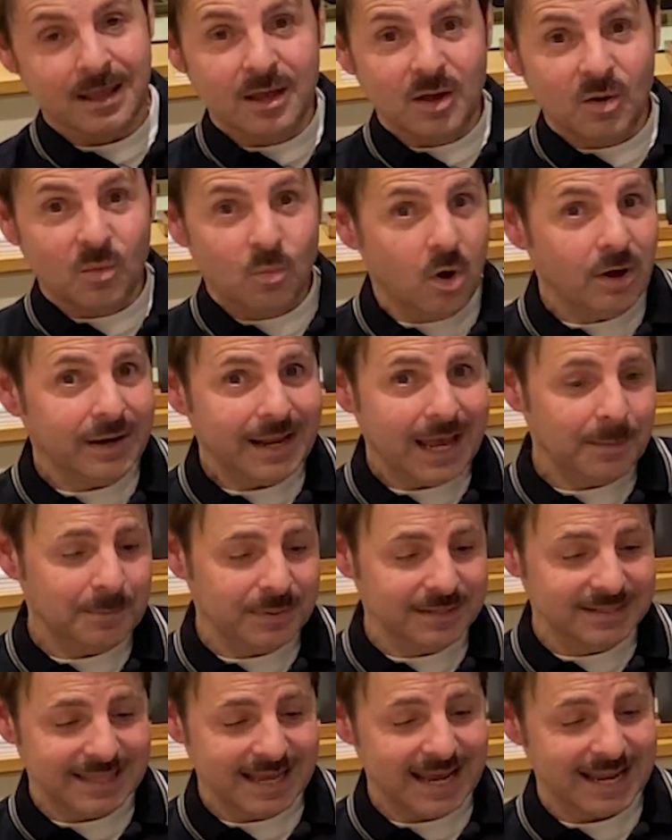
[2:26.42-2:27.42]
What
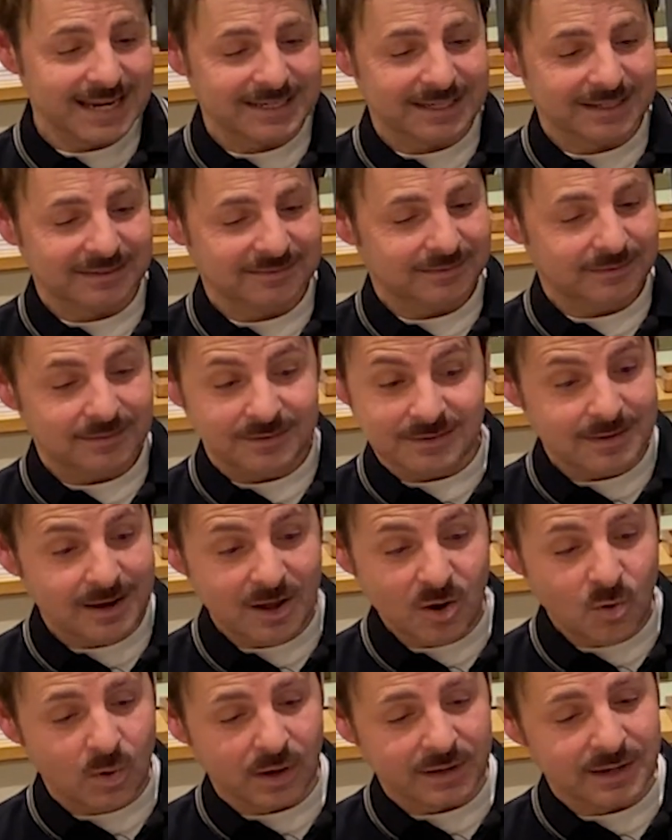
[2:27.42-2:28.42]
happened then, no
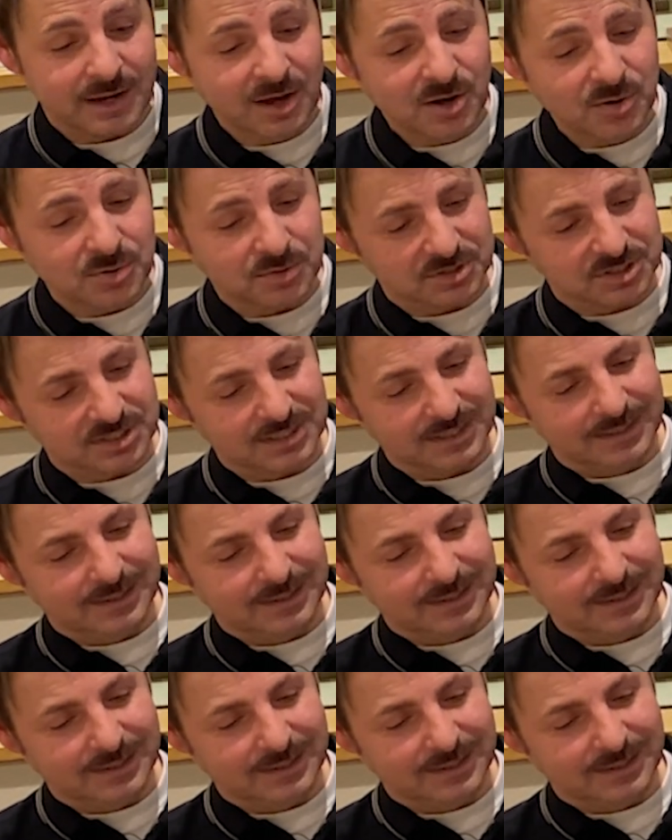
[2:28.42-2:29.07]
one knows.